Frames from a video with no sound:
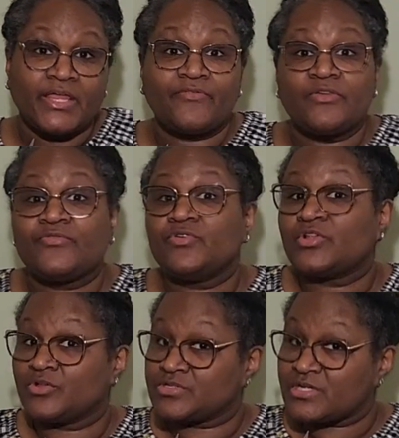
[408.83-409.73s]
give you a few
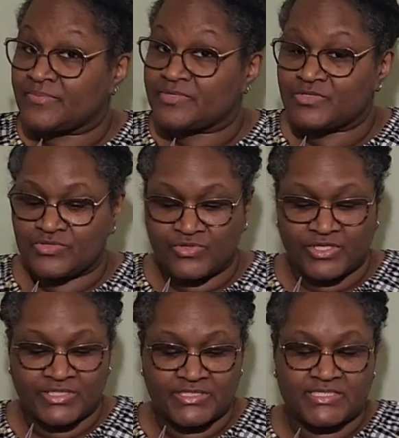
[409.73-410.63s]
close-ups so you
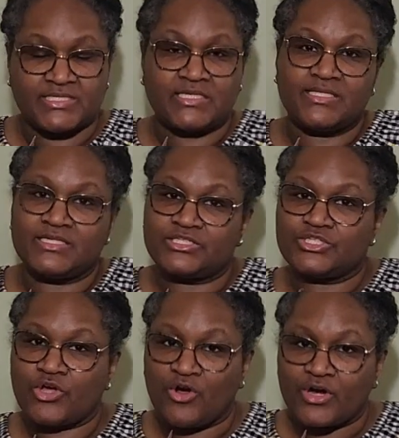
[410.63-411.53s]
can see these
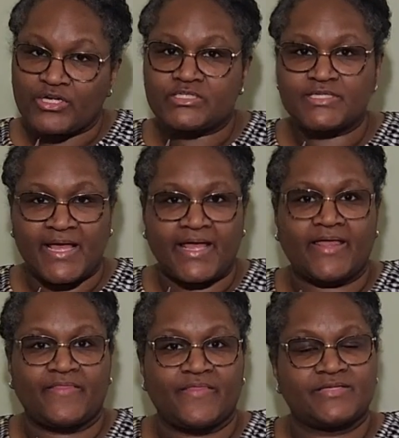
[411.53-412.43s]
yarns
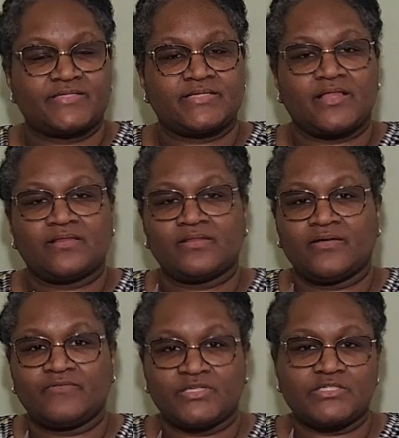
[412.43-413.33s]
and this
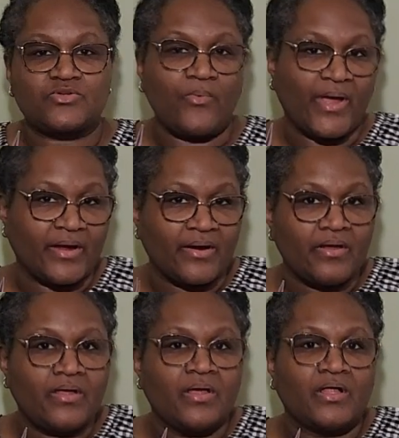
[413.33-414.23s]
lovely
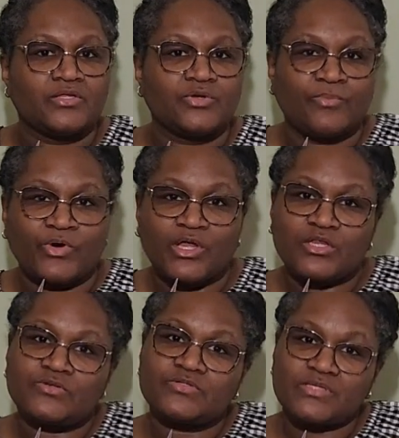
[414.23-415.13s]
square a little more
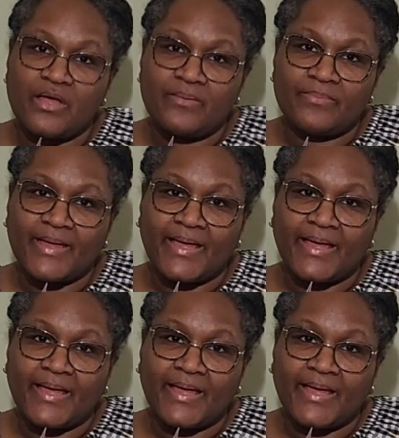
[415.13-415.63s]
close up,